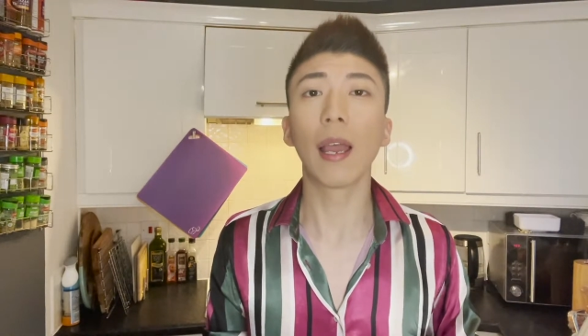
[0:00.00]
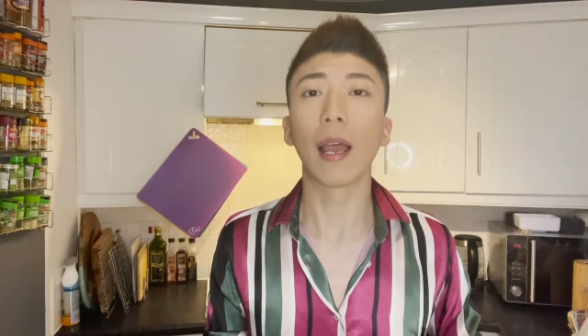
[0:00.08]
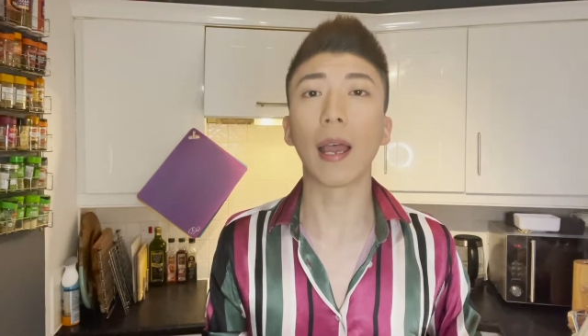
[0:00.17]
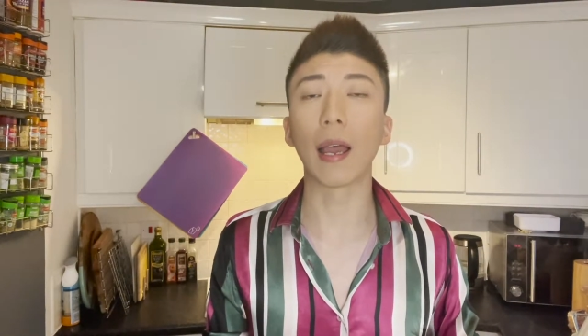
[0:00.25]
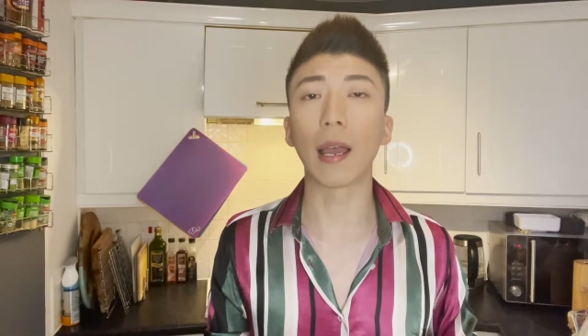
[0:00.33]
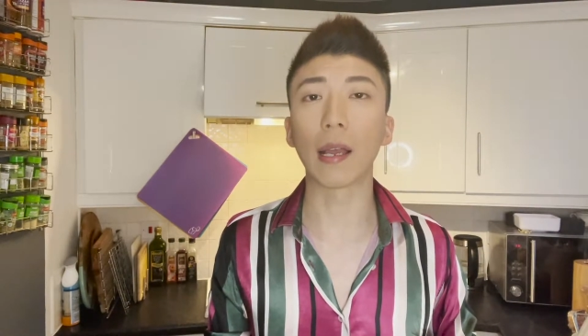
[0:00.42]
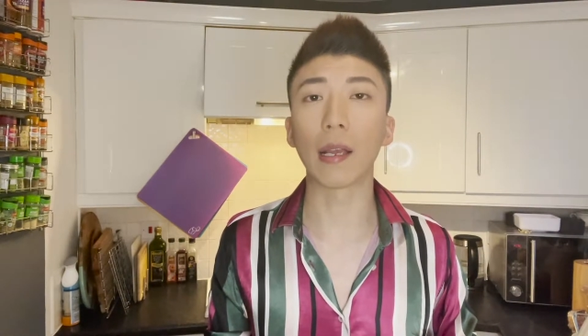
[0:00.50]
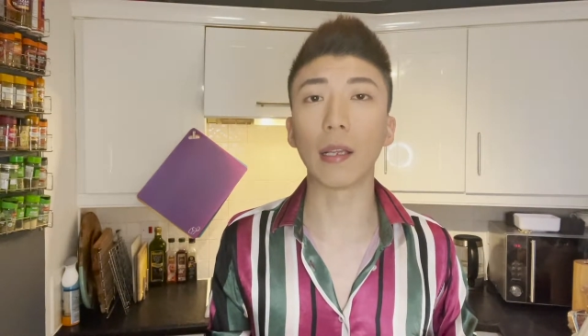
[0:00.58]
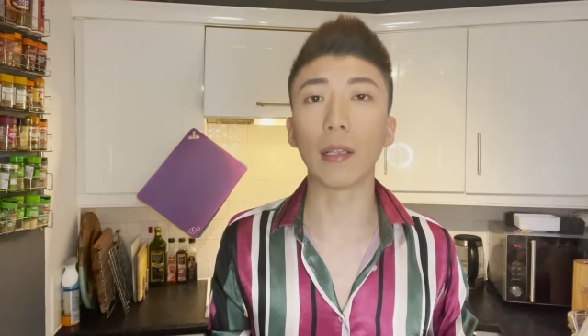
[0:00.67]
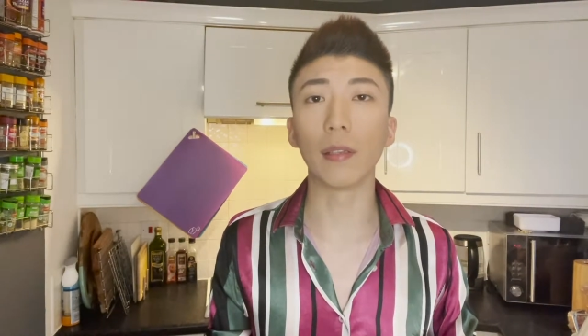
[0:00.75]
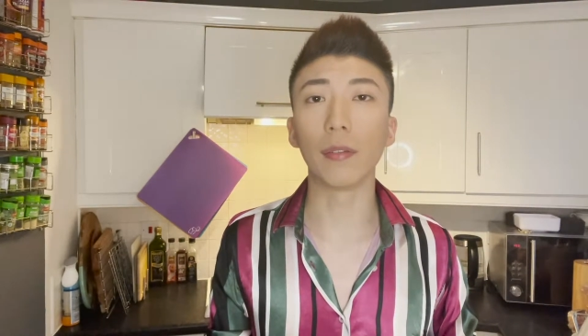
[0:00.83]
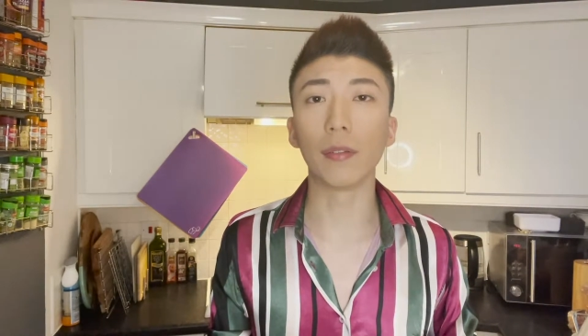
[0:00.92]

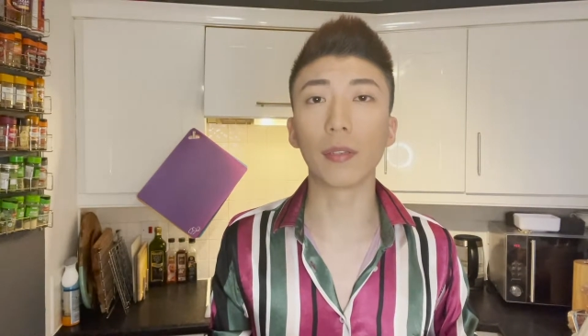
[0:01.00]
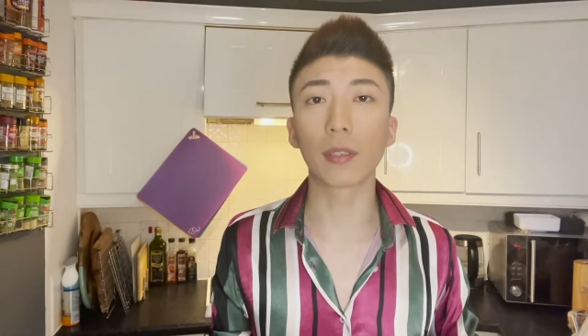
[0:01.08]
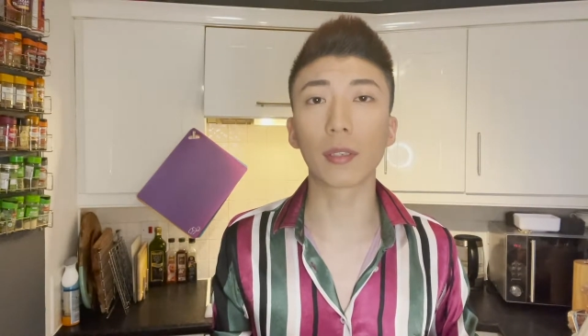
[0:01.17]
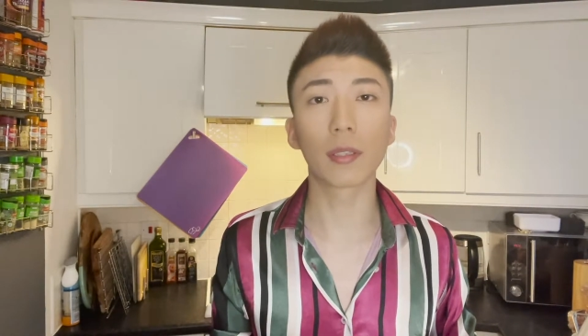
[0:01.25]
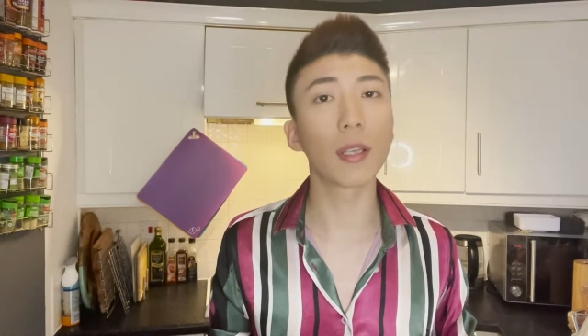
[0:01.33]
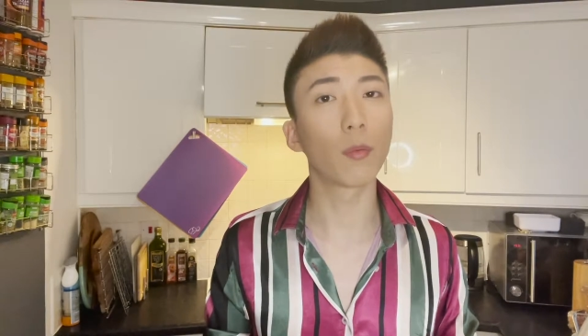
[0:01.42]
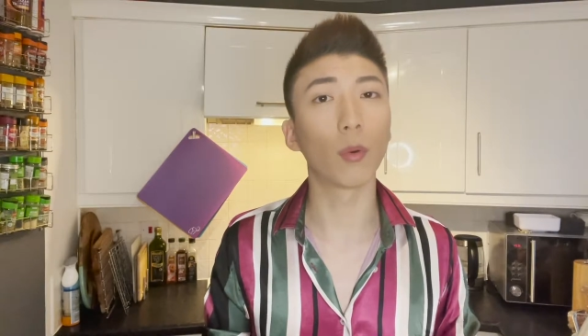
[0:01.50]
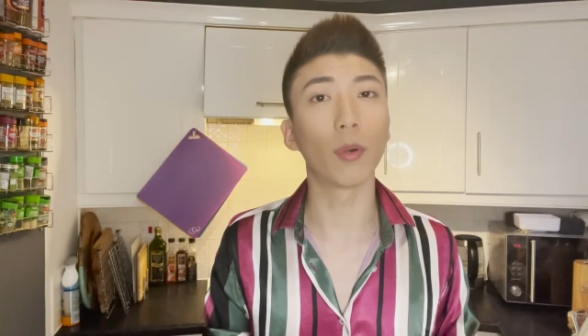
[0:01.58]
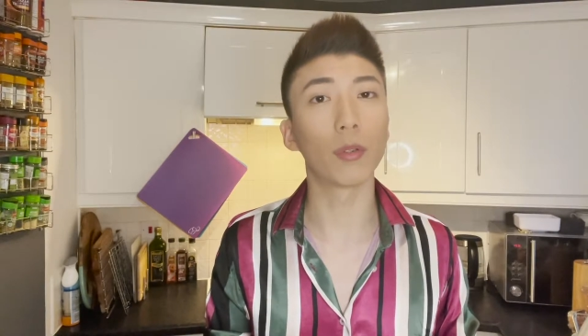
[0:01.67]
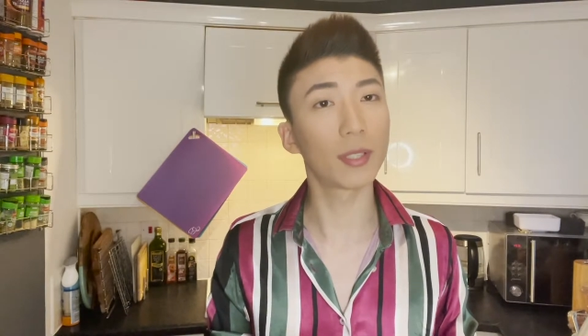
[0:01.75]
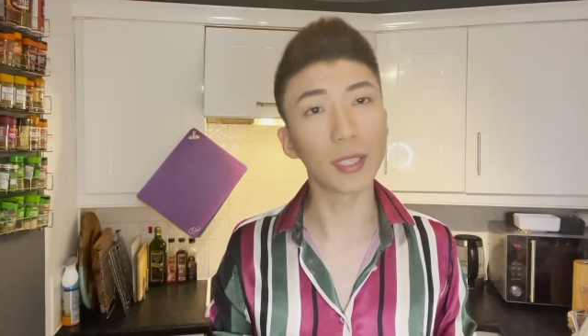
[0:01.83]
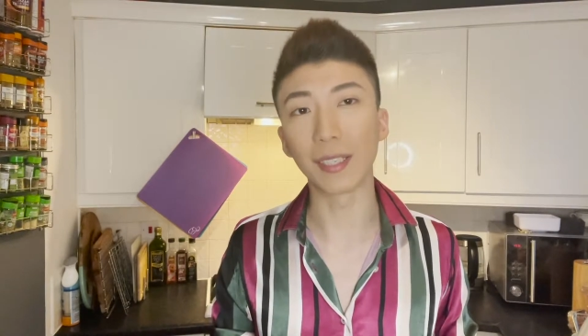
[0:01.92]
and then we'll
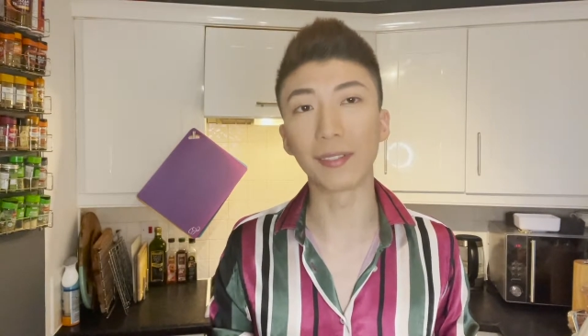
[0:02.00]
see.